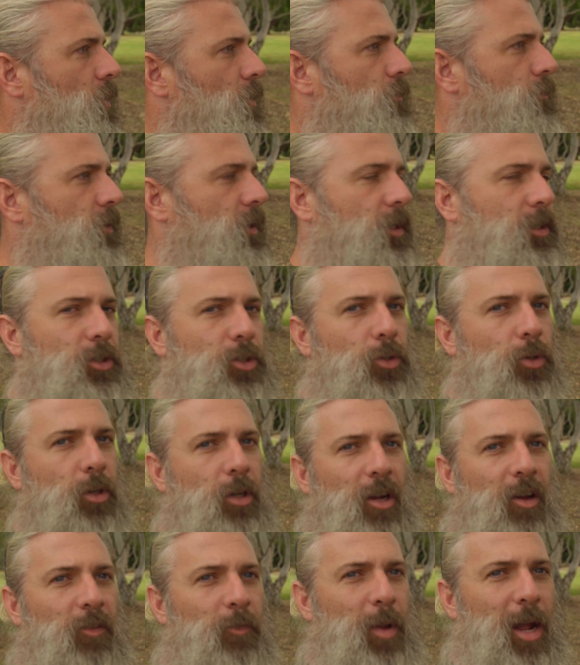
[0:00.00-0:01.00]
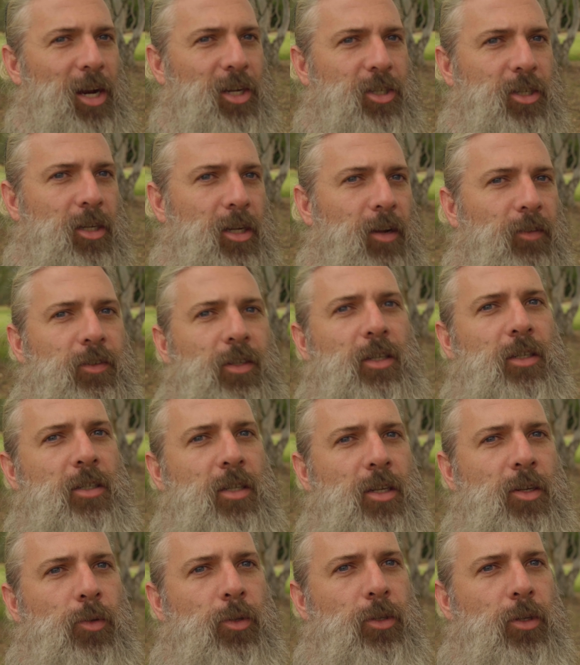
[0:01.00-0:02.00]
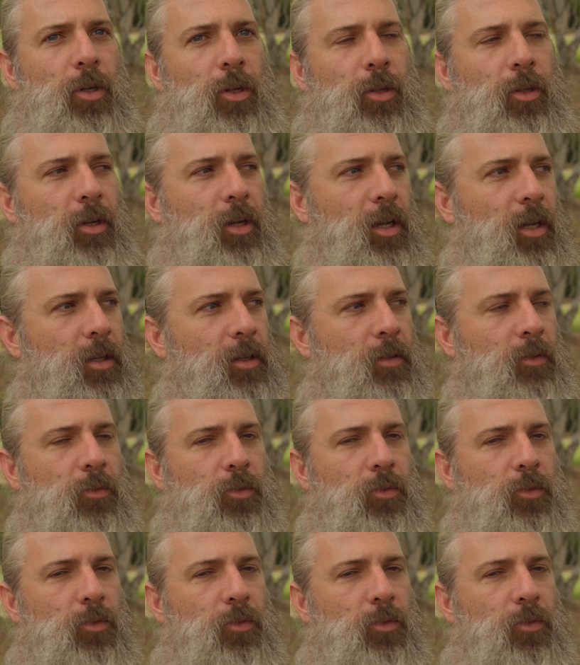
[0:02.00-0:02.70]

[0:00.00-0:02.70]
fixed or enough patched enough to continue on the holiday.